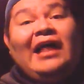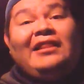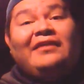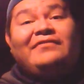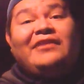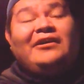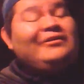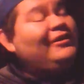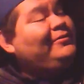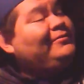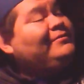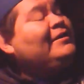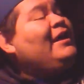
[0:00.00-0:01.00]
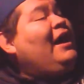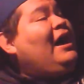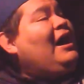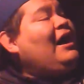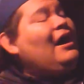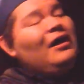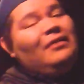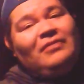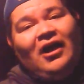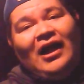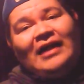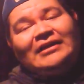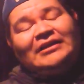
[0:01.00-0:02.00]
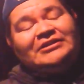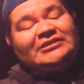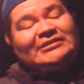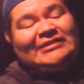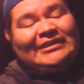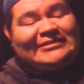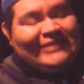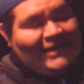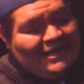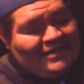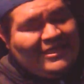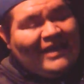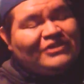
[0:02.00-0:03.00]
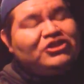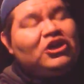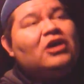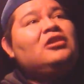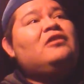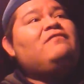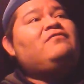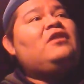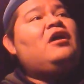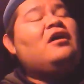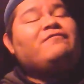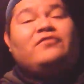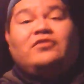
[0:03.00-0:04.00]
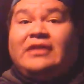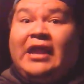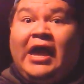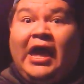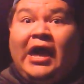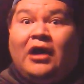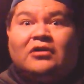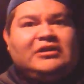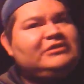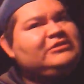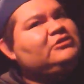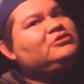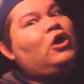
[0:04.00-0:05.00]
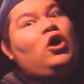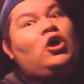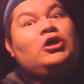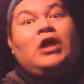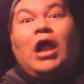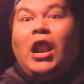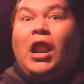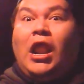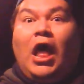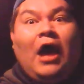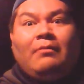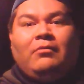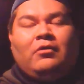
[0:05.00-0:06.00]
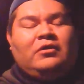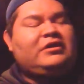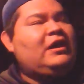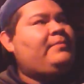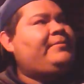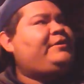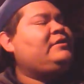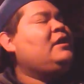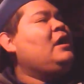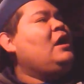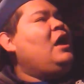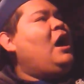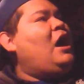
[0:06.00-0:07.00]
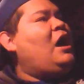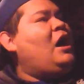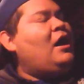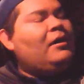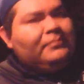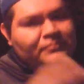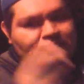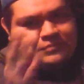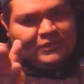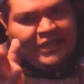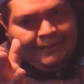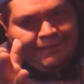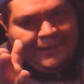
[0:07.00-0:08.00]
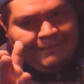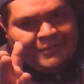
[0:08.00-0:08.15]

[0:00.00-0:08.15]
I love y'all, though. Um, all right, ninjas, that's uh, that Juggalo vlog for now, because there's a lot more coming. Um... Keep